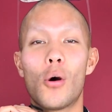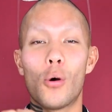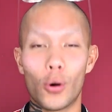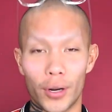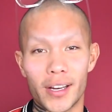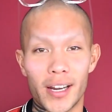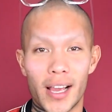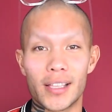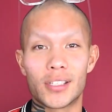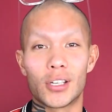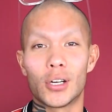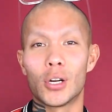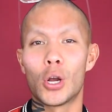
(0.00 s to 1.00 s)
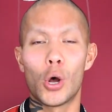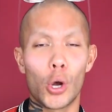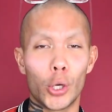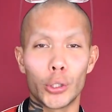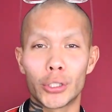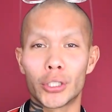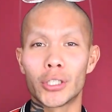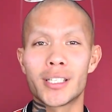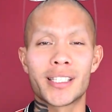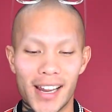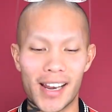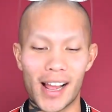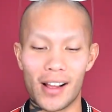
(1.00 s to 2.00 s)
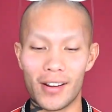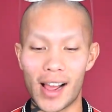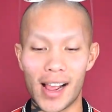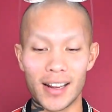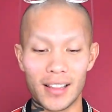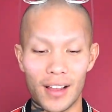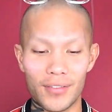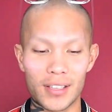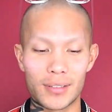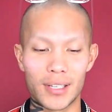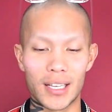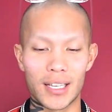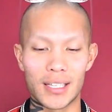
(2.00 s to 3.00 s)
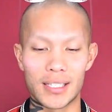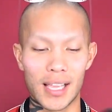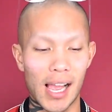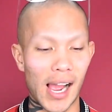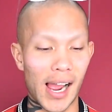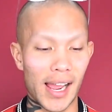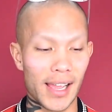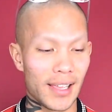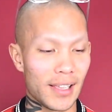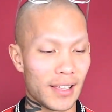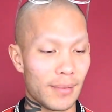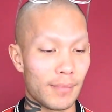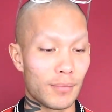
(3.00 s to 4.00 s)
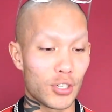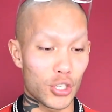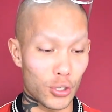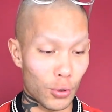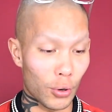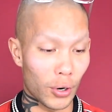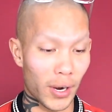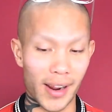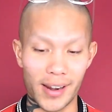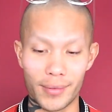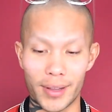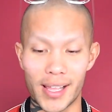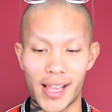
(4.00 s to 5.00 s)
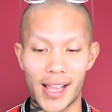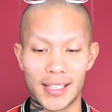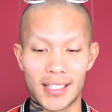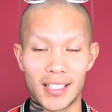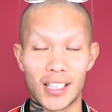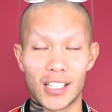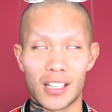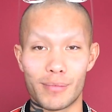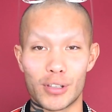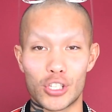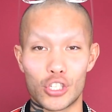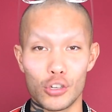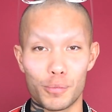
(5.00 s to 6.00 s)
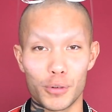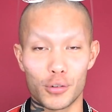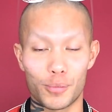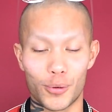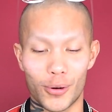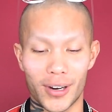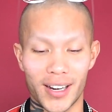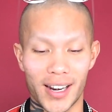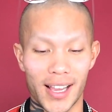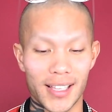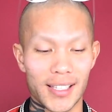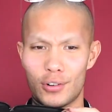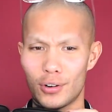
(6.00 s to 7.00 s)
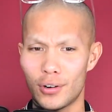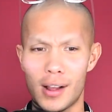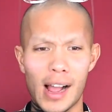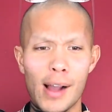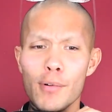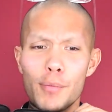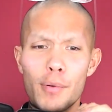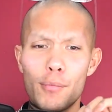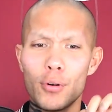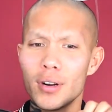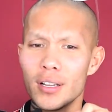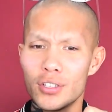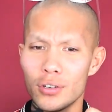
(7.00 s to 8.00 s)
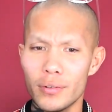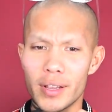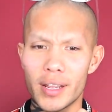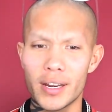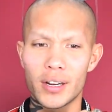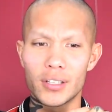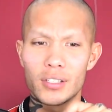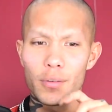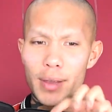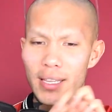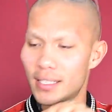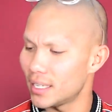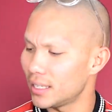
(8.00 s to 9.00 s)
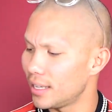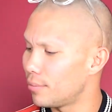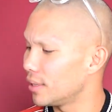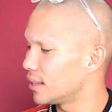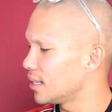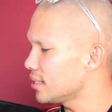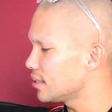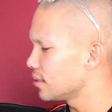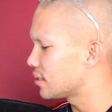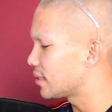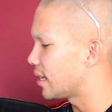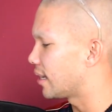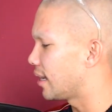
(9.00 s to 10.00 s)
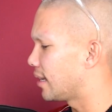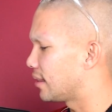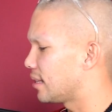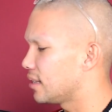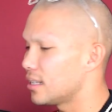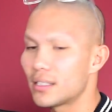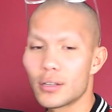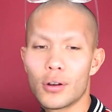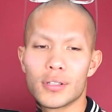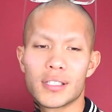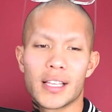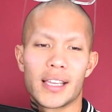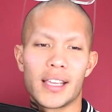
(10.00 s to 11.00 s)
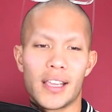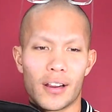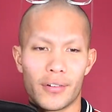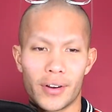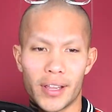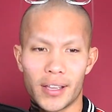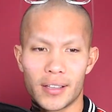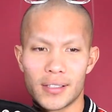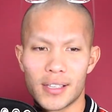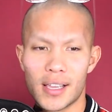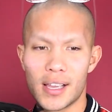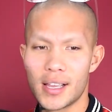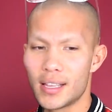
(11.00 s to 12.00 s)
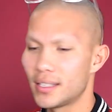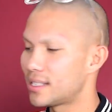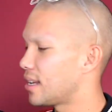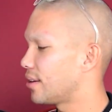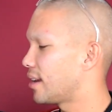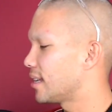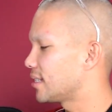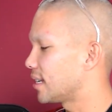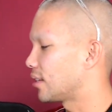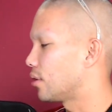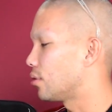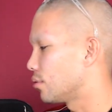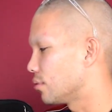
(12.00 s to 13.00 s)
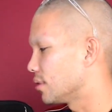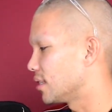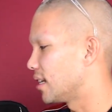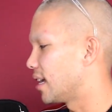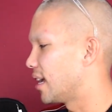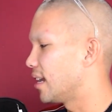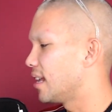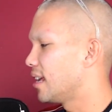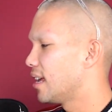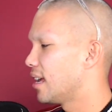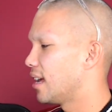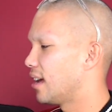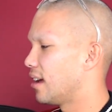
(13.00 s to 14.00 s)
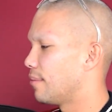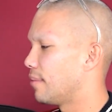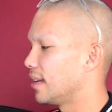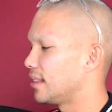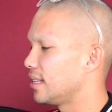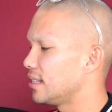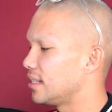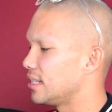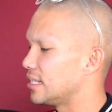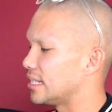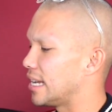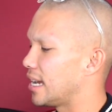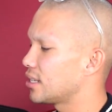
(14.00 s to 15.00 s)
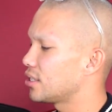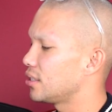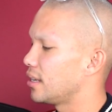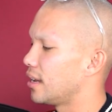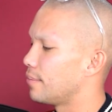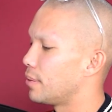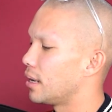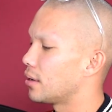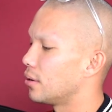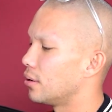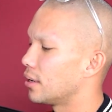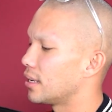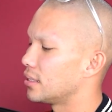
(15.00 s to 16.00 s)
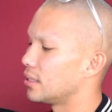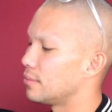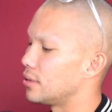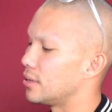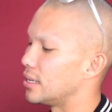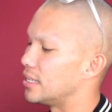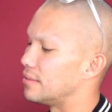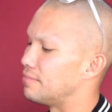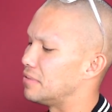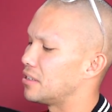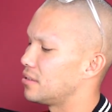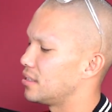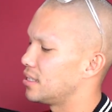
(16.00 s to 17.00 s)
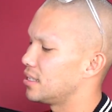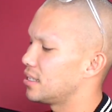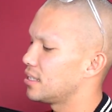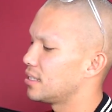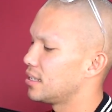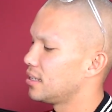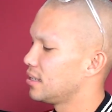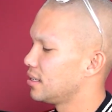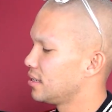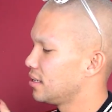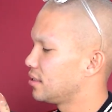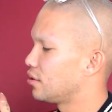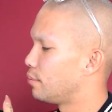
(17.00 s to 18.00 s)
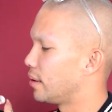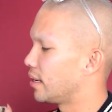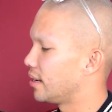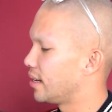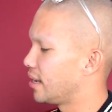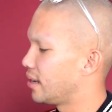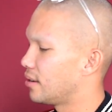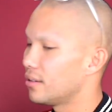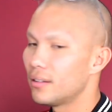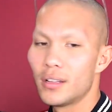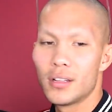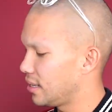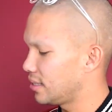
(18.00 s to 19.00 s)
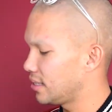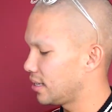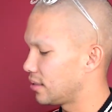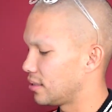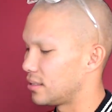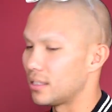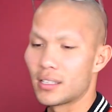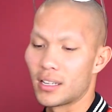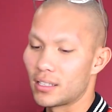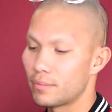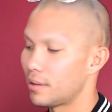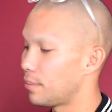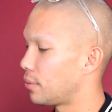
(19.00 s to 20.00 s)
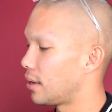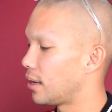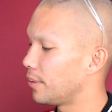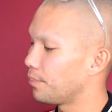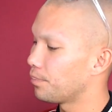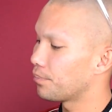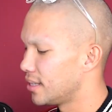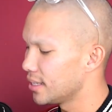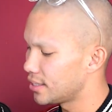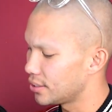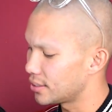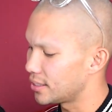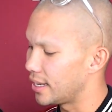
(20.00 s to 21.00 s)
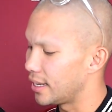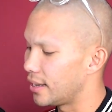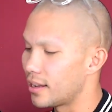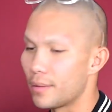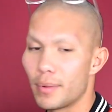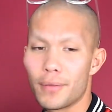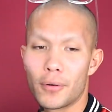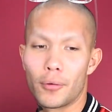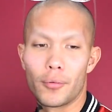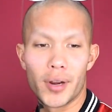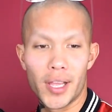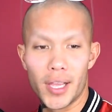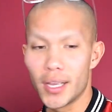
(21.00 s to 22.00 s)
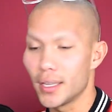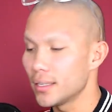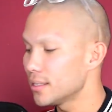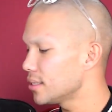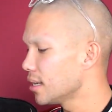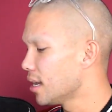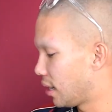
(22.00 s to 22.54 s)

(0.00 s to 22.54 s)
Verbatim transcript: organizer holders. Now, I love this because I'm sure anyone that has this is gonna be super, super organized. Girl, I'm gonna put more than jewelry in here. So basically what this looks like, I think this holds like earrings. See how it has like the holes in it. Um, I think these actually unbuckle. Okay, so let me go ahead and unbuckle this. Don't break a nail. Let's take this disgusting paper out. This looks like it could be for rings.